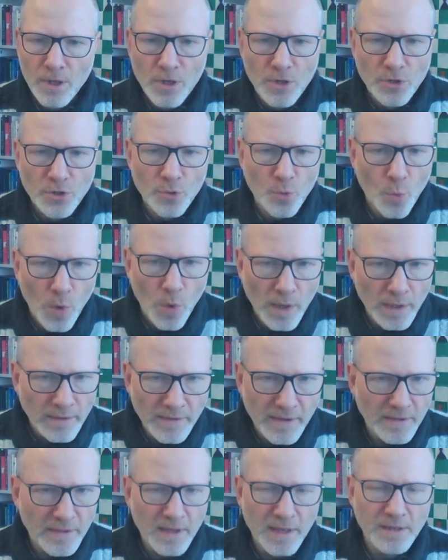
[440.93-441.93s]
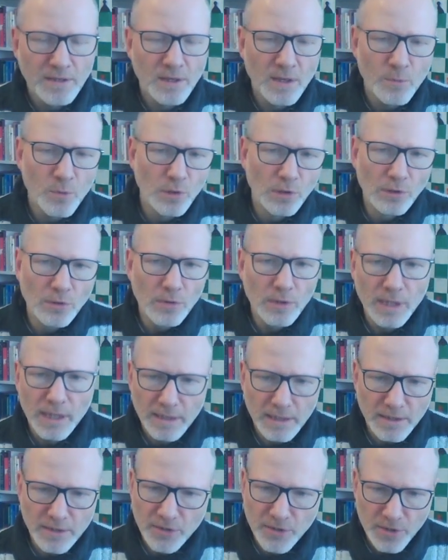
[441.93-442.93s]
So one of the things I would look
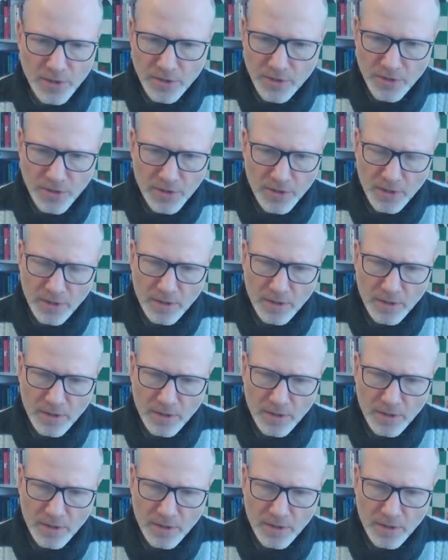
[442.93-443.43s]
at in such